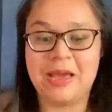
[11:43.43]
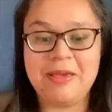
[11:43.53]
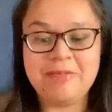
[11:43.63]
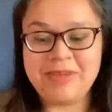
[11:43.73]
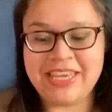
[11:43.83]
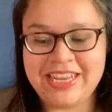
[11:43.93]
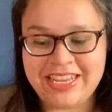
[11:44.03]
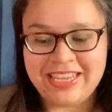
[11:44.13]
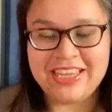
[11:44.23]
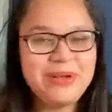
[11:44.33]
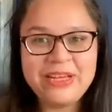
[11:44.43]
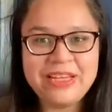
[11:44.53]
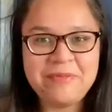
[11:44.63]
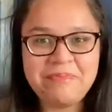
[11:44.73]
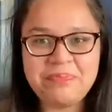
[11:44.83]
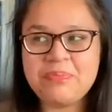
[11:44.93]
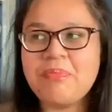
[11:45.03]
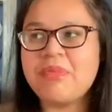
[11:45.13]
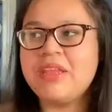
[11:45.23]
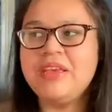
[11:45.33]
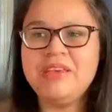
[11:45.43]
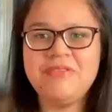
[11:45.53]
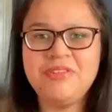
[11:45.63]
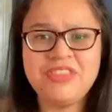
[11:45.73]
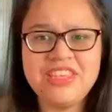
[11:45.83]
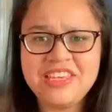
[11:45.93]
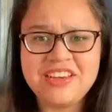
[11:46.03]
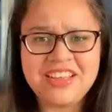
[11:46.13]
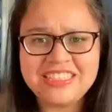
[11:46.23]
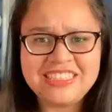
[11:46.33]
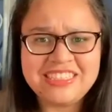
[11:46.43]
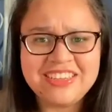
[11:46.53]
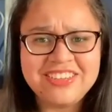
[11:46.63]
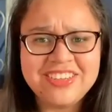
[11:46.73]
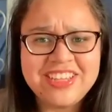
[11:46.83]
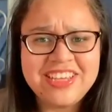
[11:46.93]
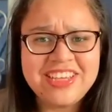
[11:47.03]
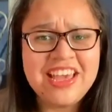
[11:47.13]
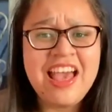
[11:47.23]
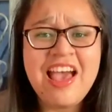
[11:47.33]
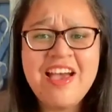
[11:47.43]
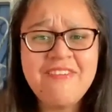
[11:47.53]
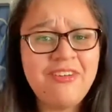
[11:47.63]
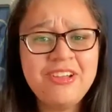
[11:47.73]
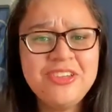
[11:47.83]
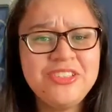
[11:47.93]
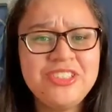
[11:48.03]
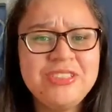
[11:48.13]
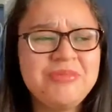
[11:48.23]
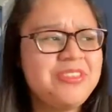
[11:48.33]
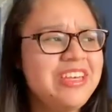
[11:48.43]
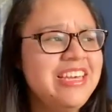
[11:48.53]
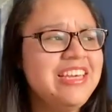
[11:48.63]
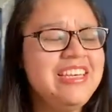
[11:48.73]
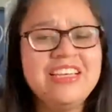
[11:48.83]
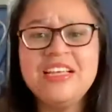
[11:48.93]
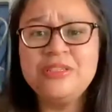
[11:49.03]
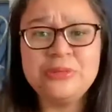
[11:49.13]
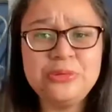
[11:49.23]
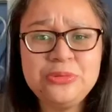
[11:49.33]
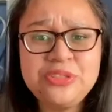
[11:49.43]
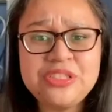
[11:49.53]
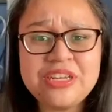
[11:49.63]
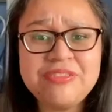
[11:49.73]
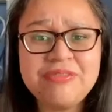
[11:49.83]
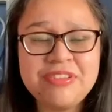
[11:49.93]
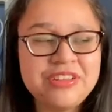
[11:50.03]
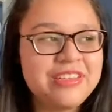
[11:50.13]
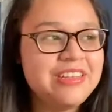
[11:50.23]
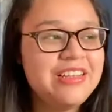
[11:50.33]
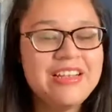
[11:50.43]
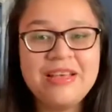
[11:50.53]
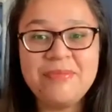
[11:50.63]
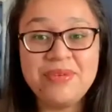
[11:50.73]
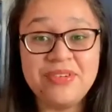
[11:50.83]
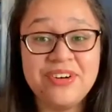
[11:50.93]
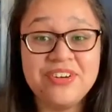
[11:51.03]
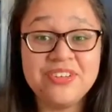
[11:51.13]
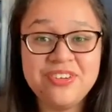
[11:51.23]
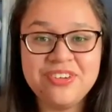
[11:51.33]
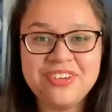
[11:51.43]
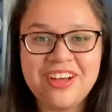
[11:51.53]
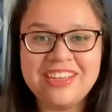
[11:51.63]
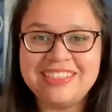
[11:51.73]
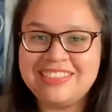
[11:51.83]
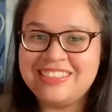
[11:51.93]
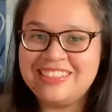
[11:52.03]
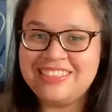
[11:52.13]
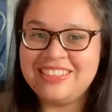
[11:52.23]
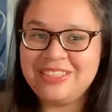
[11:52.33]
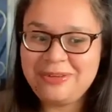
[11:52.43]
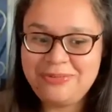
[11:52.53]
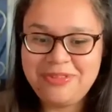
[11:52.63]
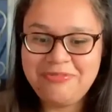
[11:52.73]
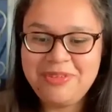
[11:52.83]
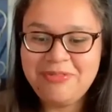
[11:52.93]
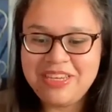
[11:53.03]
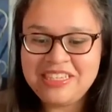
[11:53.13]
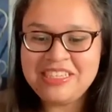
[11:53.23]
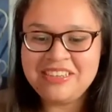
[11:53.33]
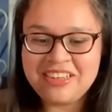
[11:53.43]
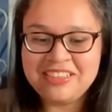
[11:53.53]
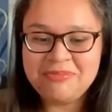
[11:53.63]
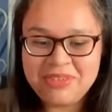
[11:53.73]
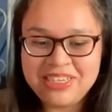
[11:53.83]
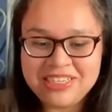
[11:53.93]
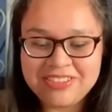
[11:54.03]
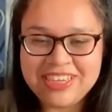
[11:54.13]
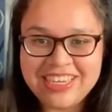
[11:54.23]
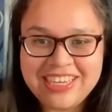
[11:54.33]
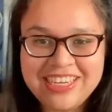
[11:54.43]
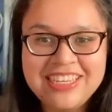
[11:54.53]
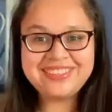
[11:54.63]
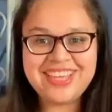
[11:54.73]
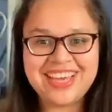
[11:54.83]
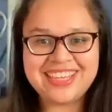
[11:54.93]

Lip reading: am kidding. But if you think college is not your thing, follow your dreams, okay? Do stuff before you go to college because you will be wasting lots of money, okay? Yeah,